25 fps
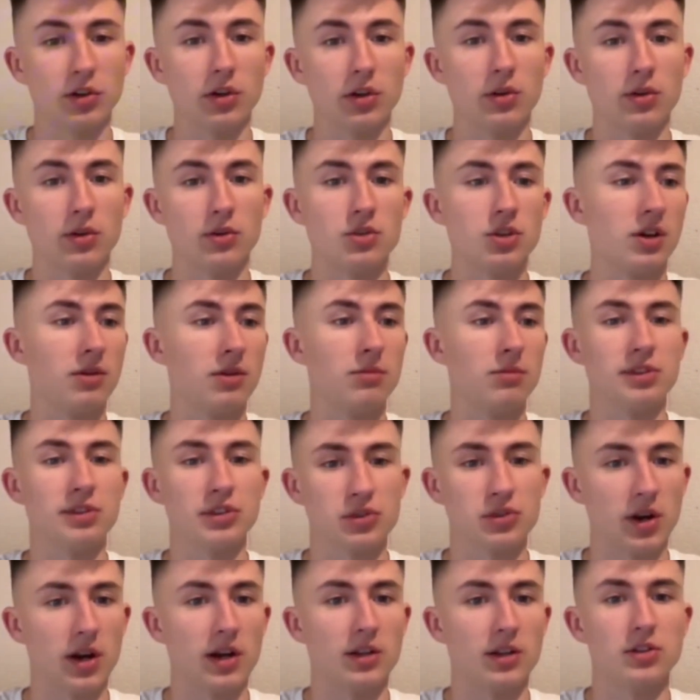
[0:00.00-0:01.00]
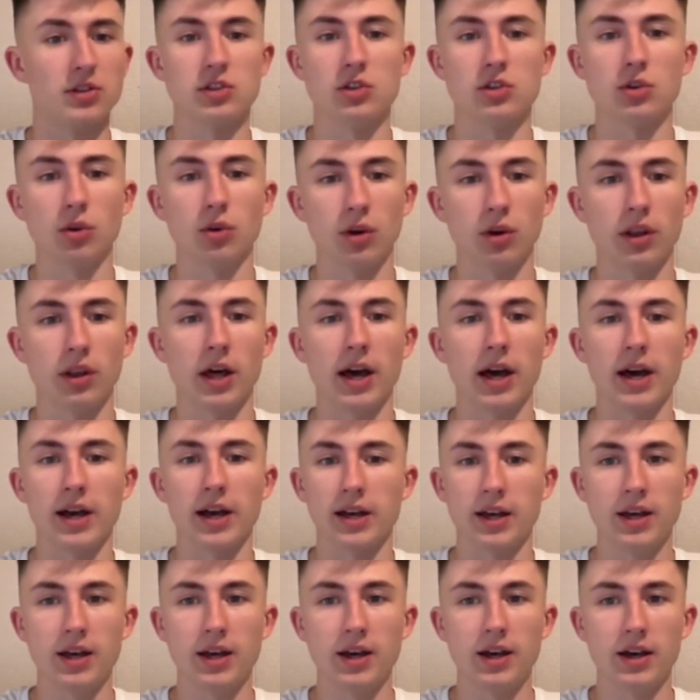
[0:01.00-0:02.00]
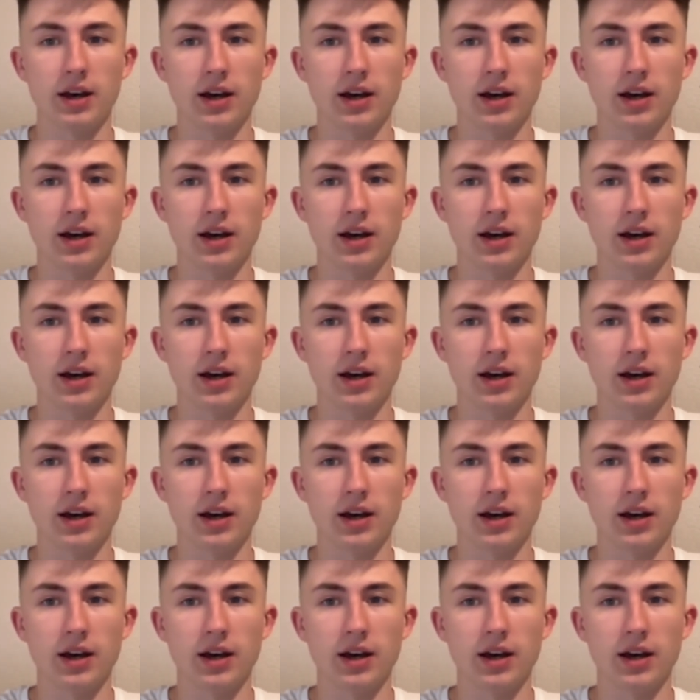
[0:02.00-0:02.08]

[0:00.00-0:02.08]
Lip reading: go to the gym, stretch, do all that.